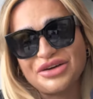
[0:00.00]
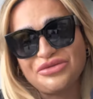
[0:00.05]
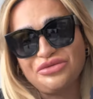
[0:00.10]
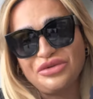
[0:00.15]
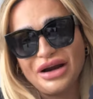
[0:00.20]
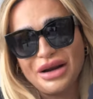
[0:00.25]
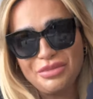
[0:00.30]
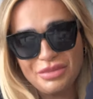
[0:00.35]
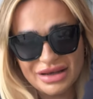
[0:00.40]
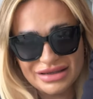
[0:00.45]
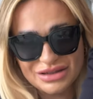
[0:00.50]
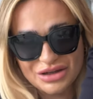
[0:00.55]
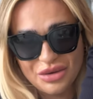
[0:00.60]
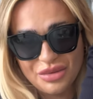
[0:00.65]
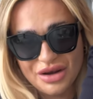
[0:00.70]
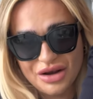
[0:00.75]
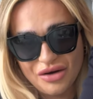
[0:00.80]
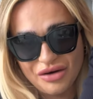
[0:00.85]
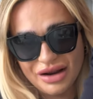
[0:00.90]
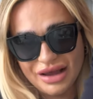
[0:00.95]
I really miss
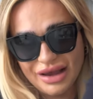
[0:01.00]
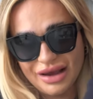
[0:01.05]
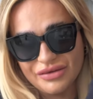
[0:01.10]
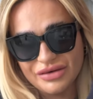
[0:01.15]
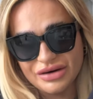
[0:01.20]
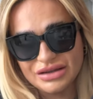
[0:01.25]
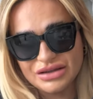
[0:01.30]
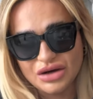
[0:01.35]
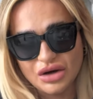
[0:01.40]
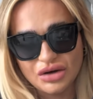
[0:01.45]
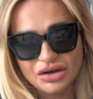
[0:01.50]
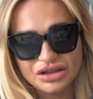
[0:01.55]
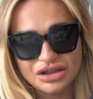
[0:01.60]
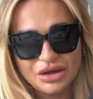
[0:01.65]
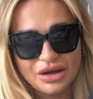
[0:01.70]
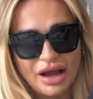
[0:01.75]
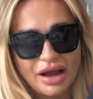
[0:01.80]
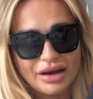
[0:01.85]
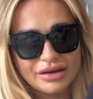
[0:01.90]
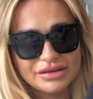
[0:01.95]
coming on here and talking to
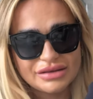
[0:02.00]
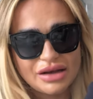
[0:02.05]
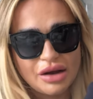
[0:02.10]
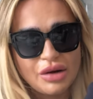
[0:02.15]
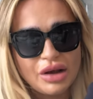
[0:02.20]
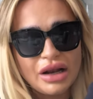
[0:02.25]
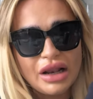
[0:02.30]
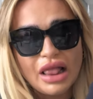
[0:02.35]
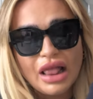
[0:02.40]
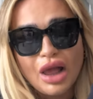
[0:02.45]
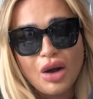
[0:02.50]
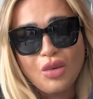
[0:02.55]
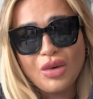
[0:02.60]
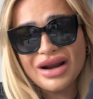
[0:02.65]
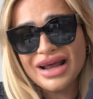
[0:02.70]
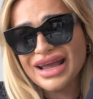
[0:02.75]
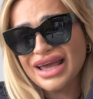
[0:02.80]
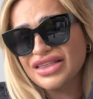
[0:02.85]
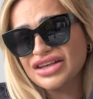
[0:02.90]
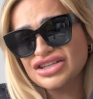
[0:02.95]
you guys. So
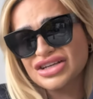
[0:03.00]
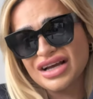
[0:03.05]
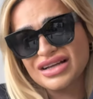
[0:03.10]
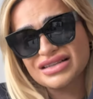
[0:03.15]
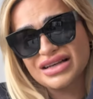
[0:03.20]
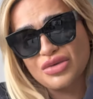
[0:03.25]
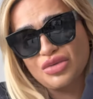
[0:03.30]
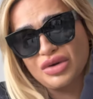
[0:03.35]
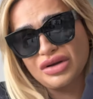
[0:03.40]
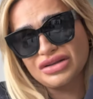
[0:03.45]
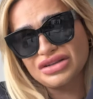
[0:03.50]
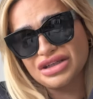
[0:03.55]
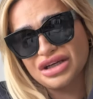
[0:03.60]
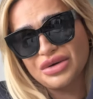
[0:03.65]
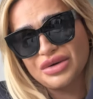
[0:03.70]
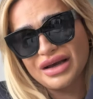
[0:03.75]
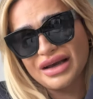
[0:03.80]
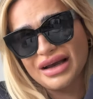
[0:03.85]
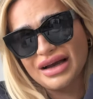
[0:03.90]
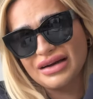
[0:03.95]
when I get the chance, I will do it.